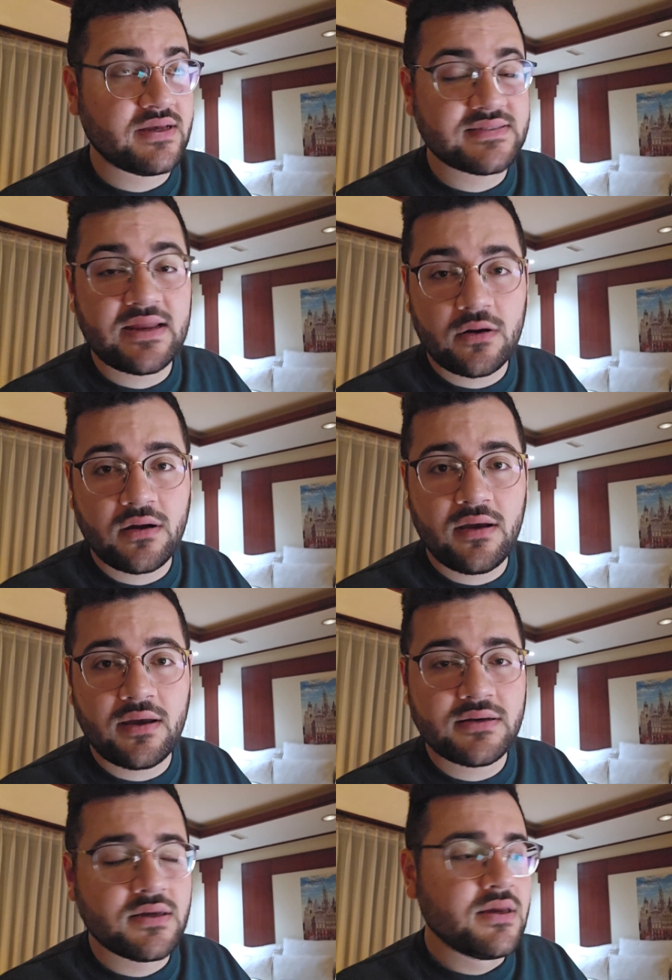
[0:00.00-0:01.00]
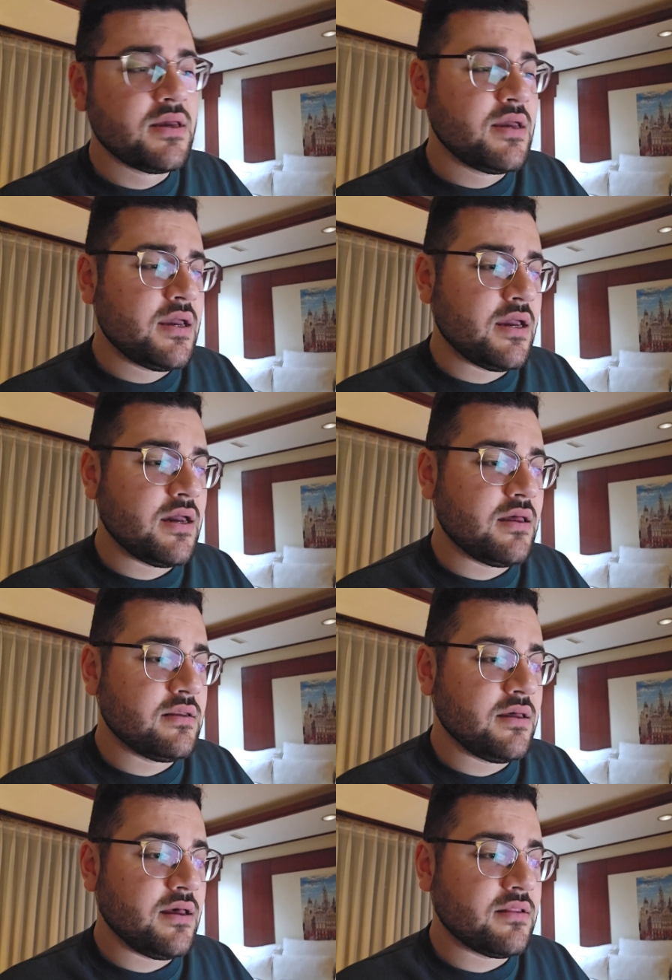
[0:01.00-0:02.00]
at are gone. And
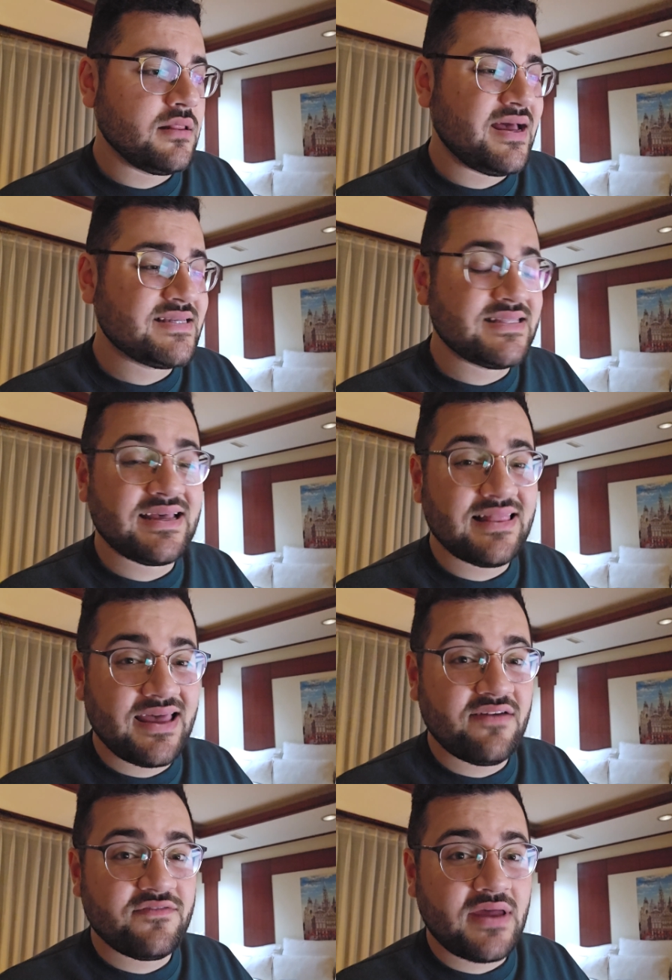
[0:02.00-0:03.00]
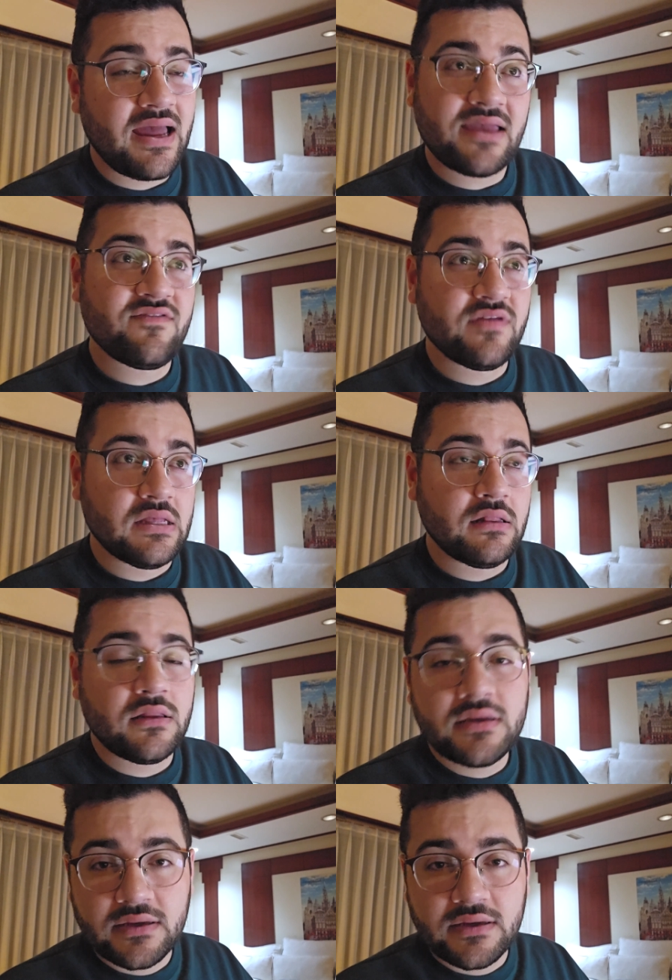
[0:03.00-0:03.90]
the last thing left, I feel,